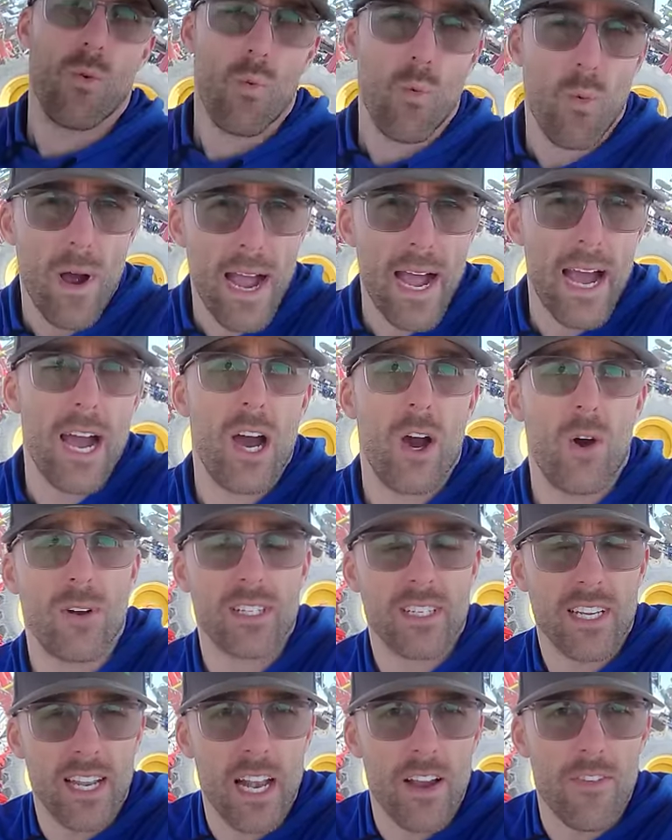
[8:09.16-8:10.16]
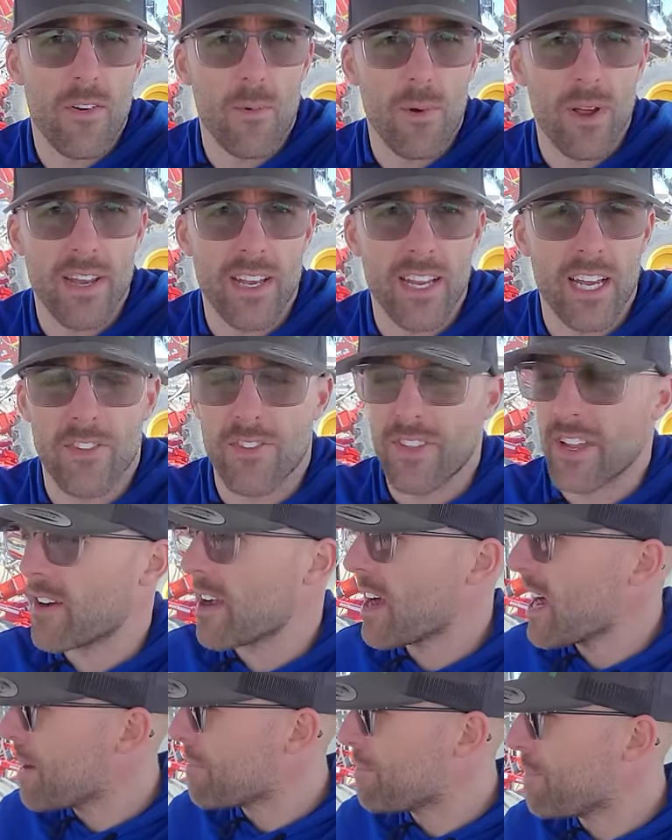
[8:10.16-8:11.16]
Wow, is it ever windy out there.
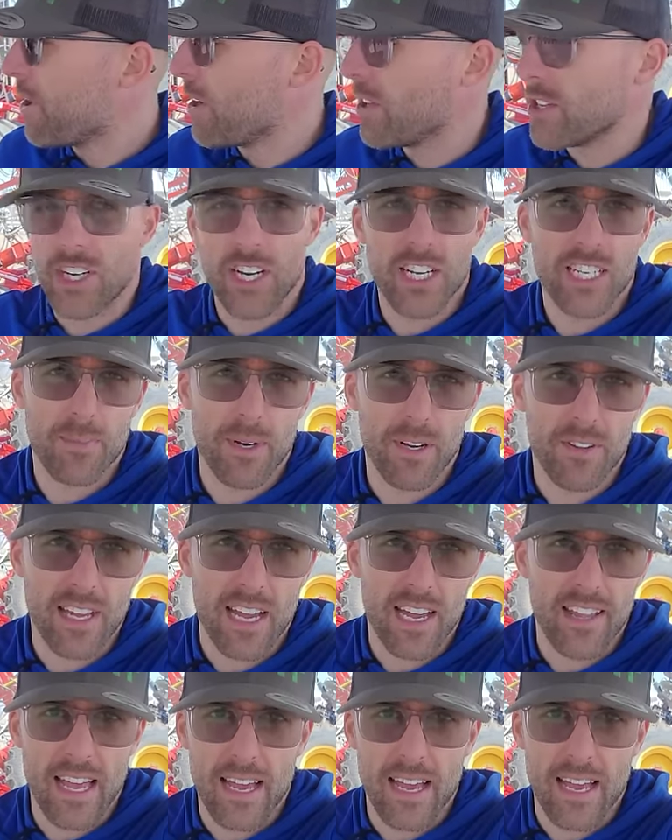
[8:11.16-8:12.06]
I apologize about that.